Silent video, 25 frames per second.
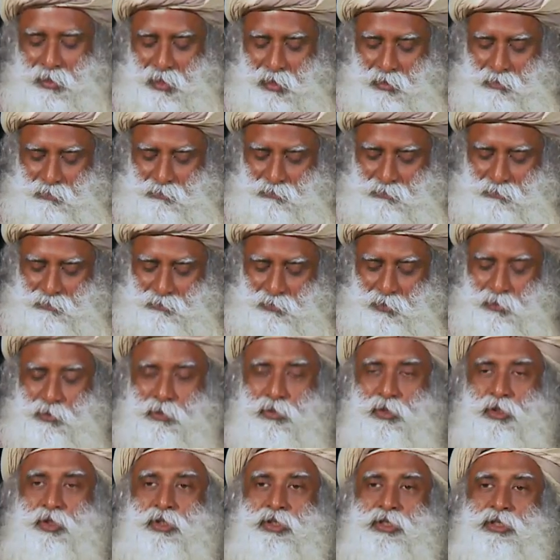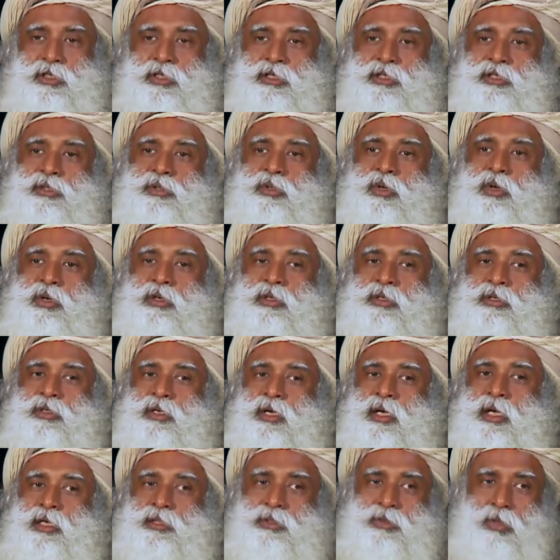Now, the question is
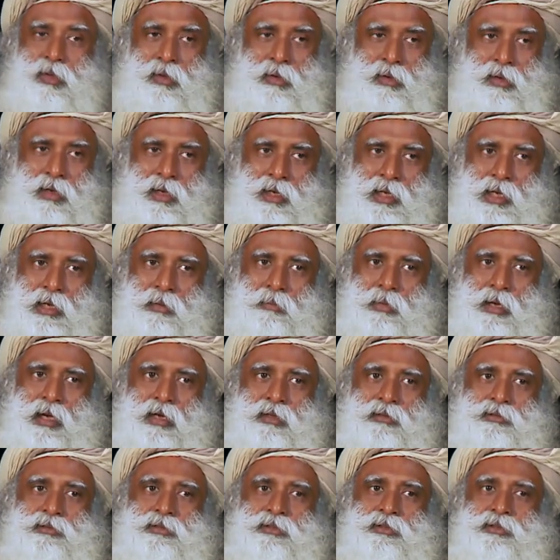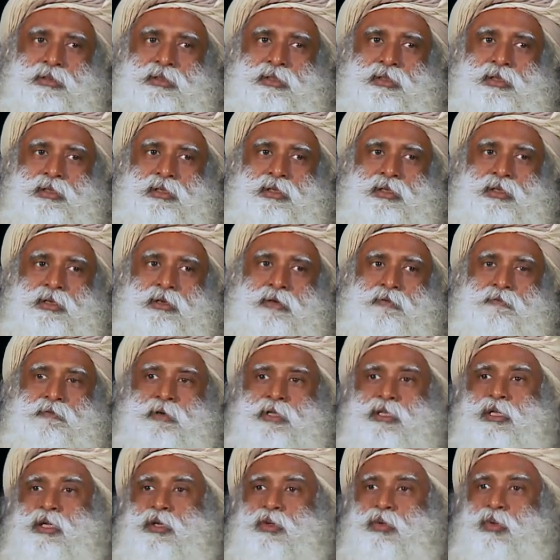not at all about
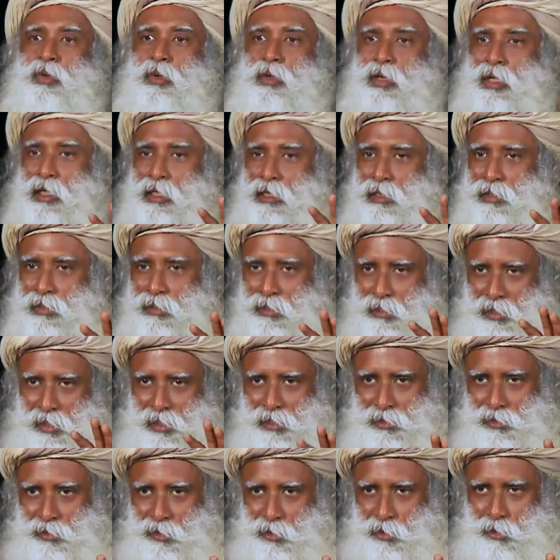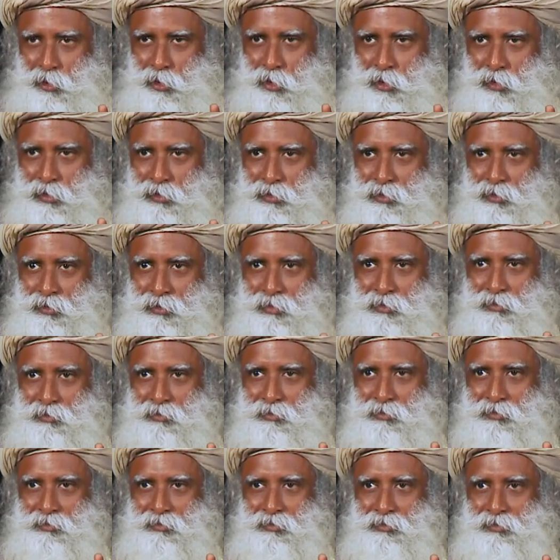whether you're in grace or not.
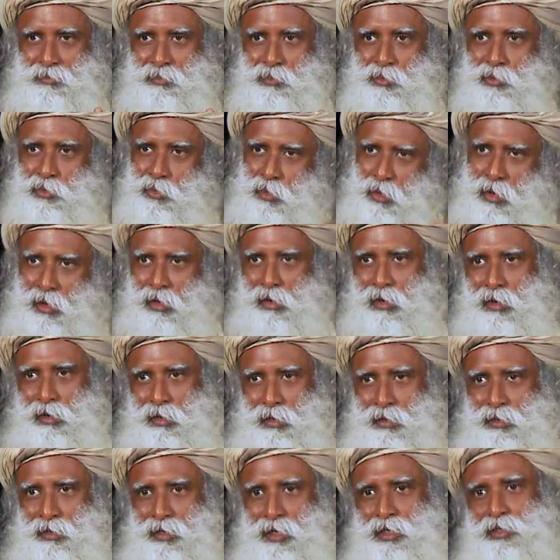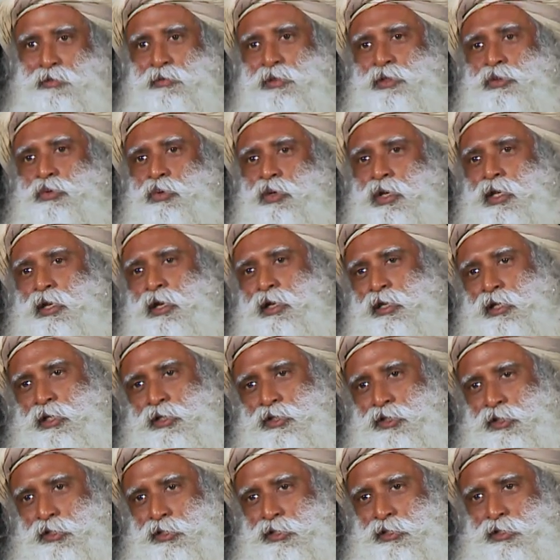You are, otherwise you cannot
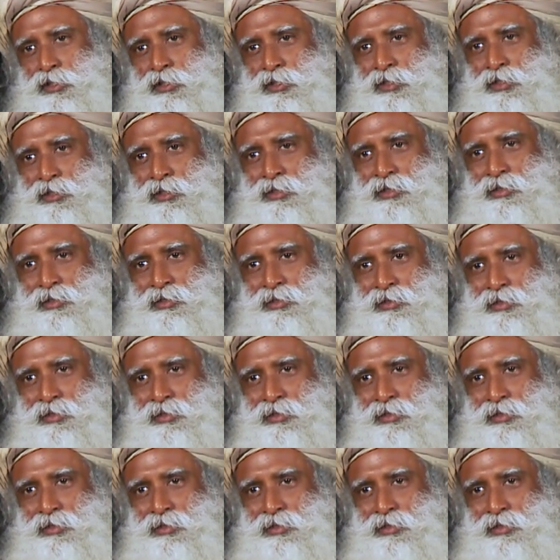exist.